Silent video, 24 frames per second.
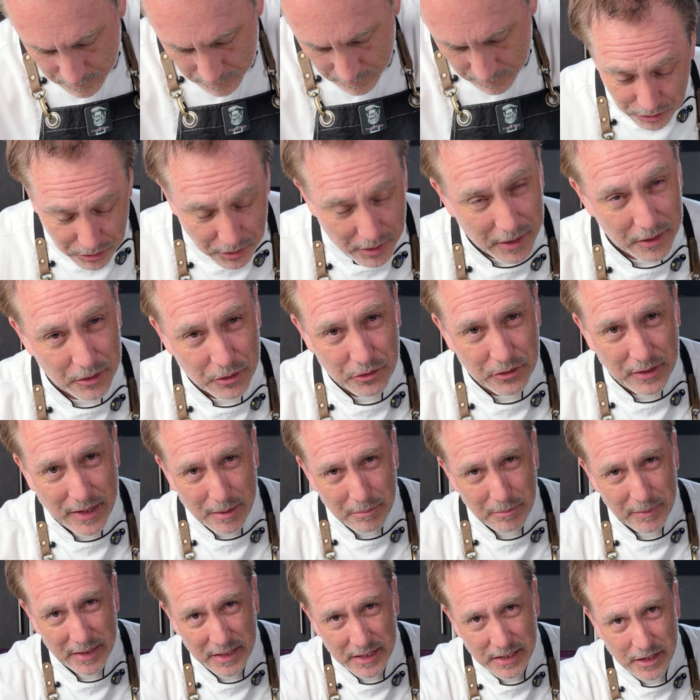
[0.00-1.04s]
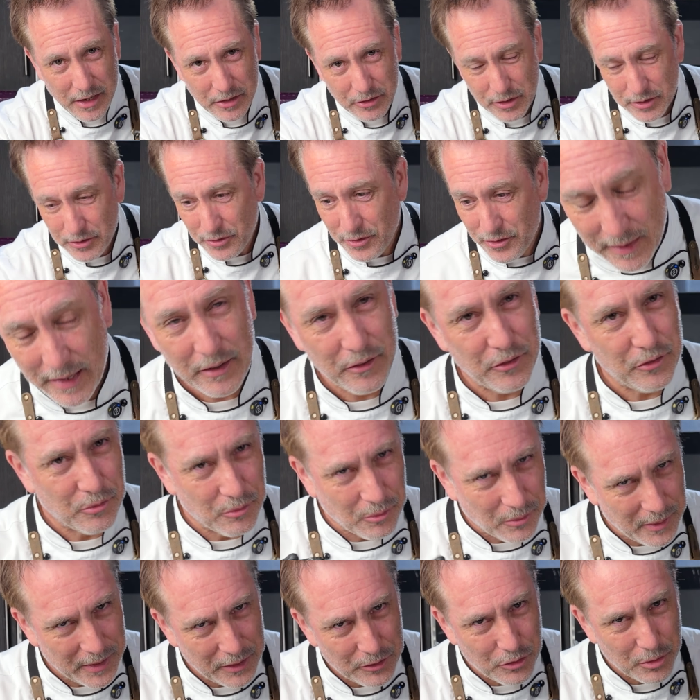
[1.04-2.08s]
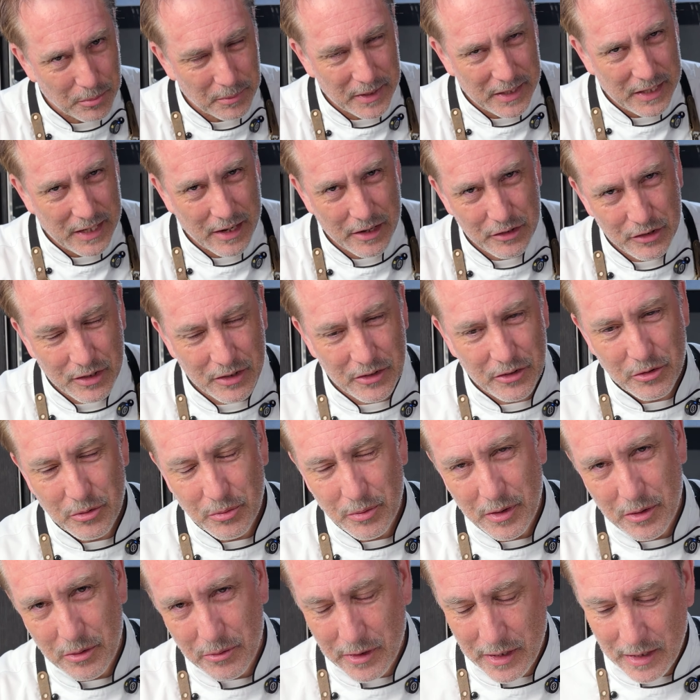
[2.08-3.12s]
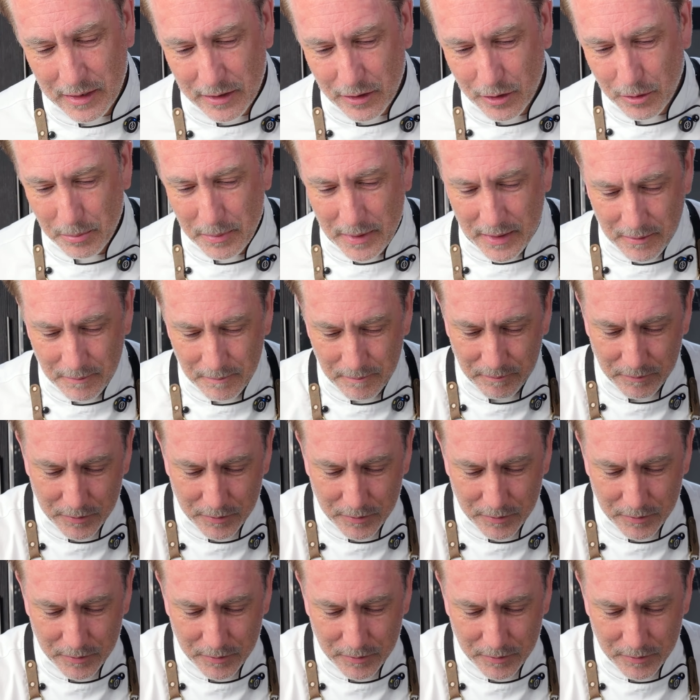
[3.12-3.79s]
Do not use that many onions. That is way too many onions. We don't want a little bit.